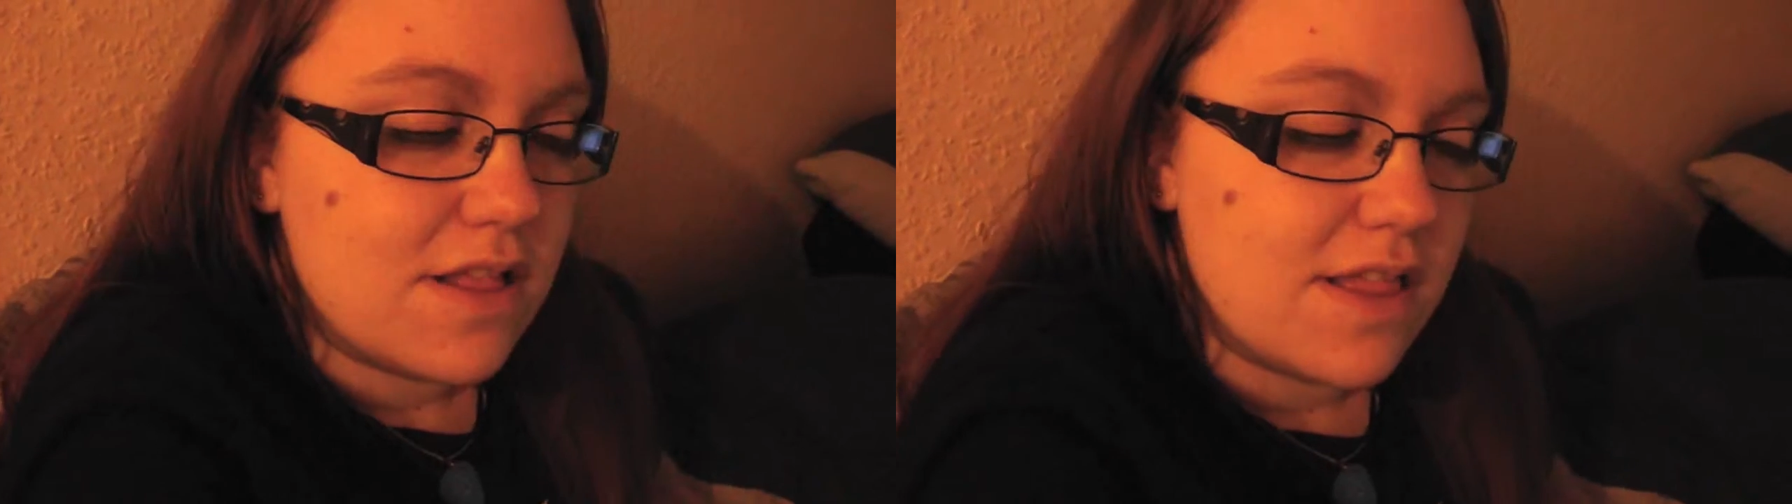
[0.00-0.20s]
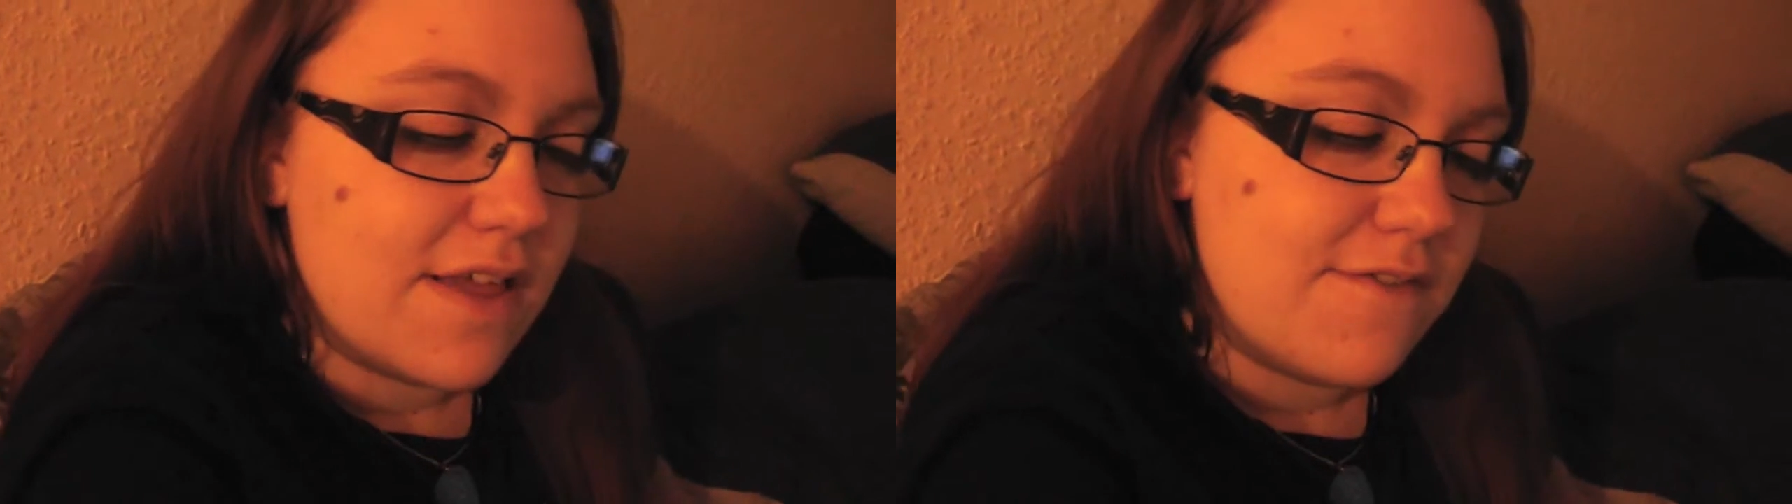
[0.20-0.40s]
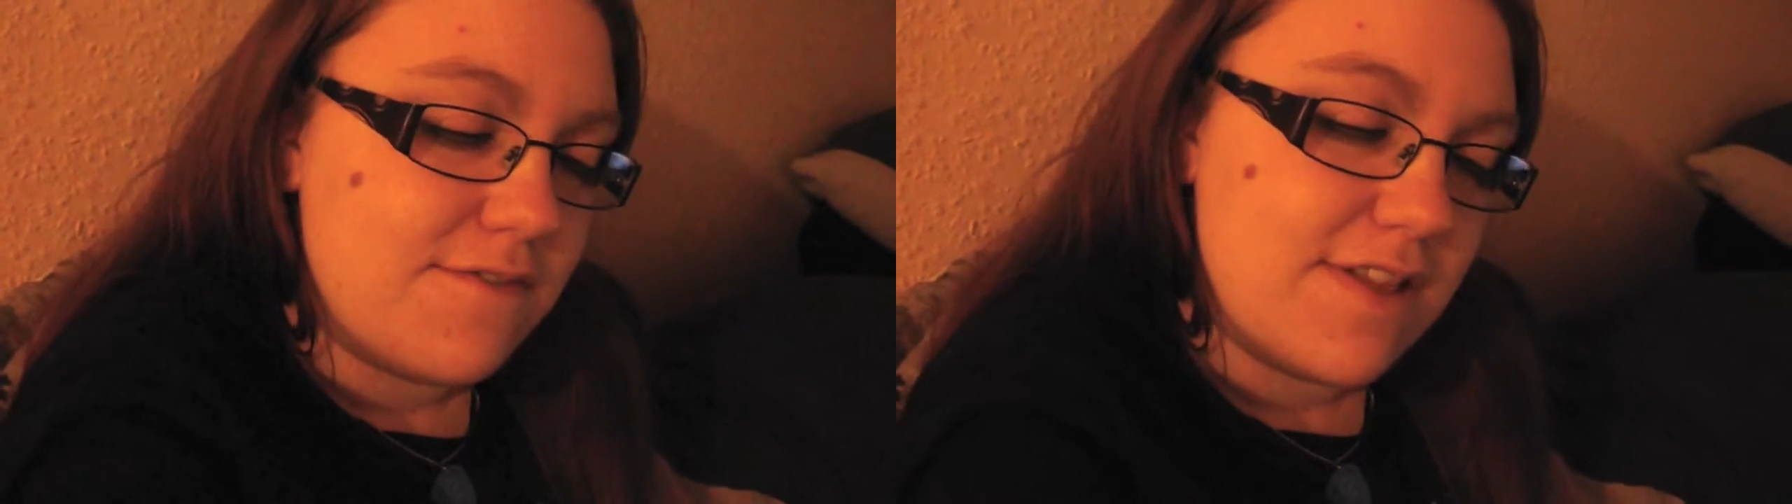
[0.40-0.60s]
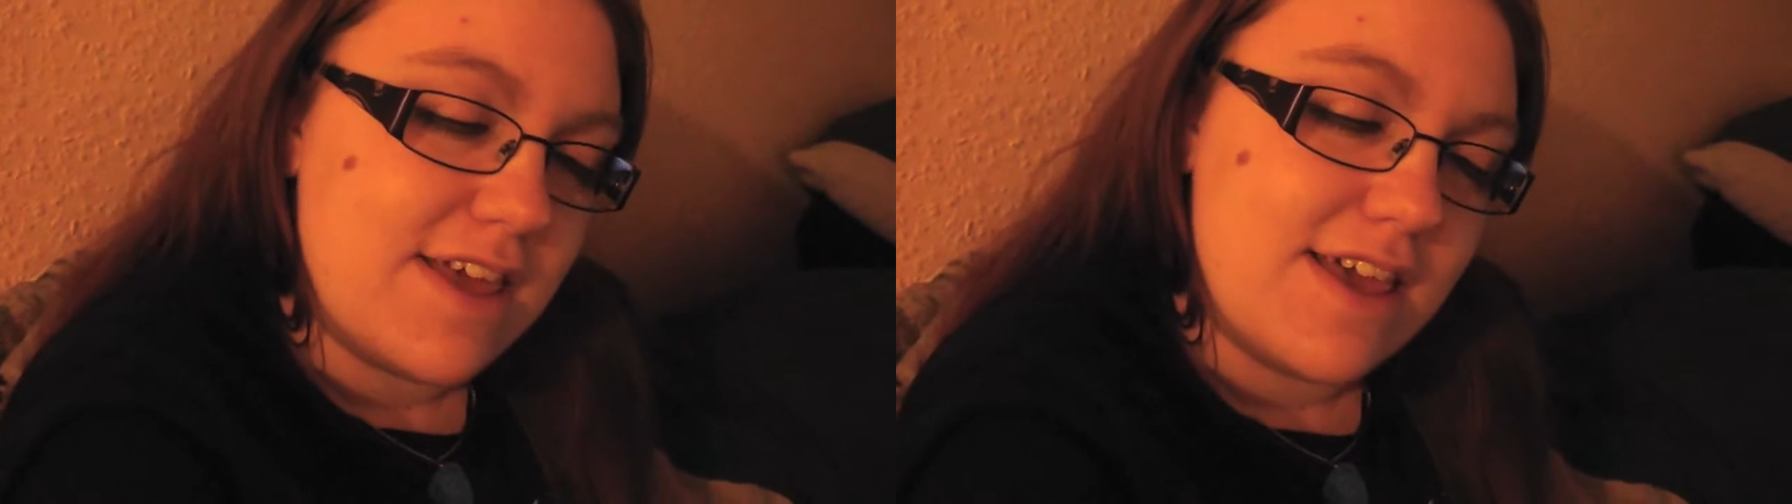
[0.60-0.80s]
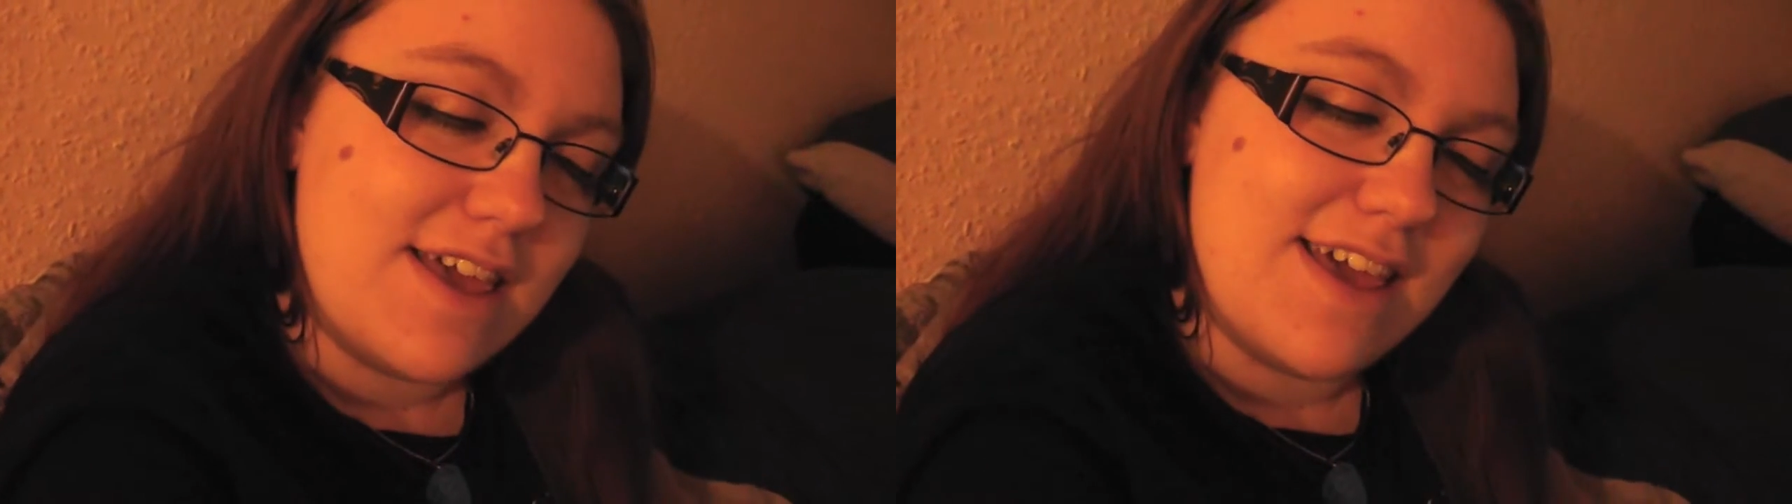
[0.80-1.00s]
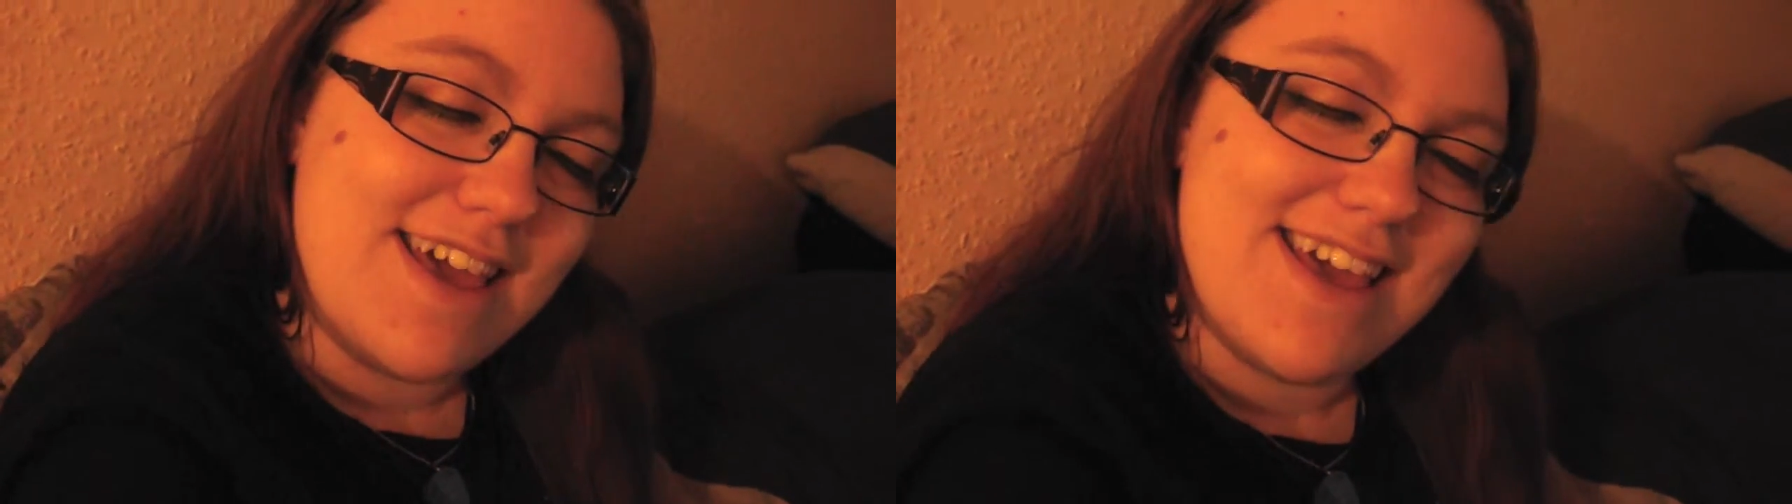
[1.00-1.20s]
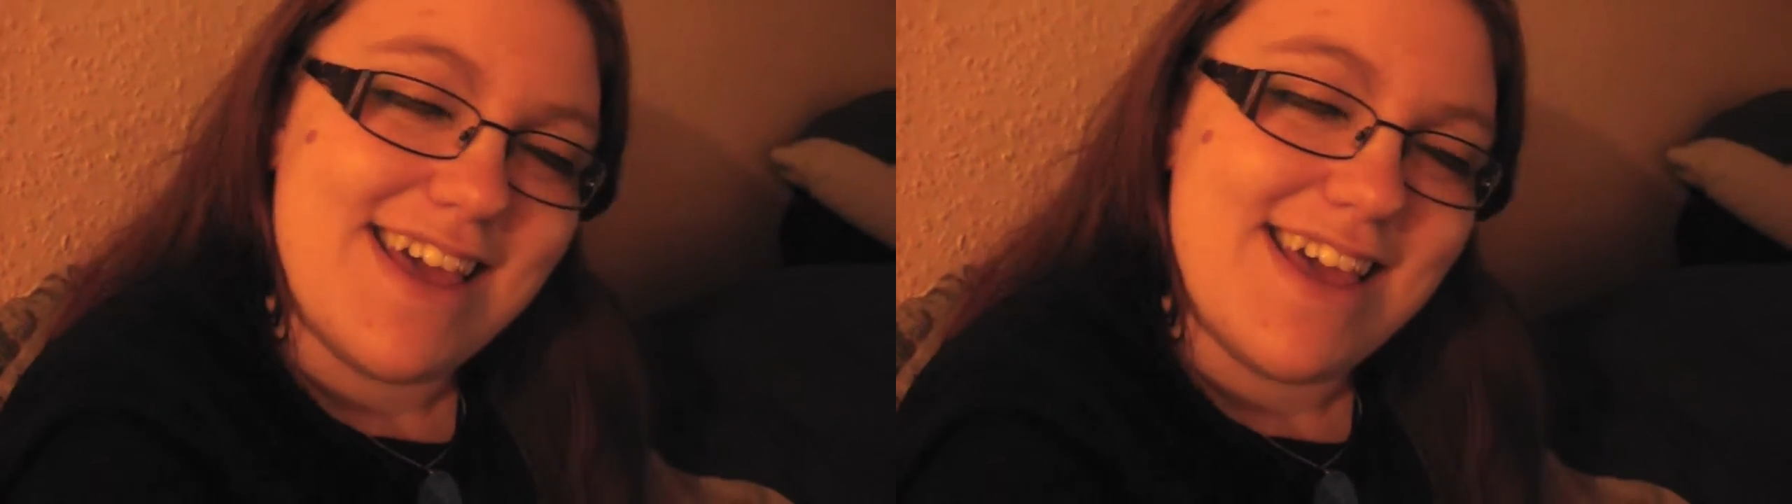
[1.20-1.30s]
lovely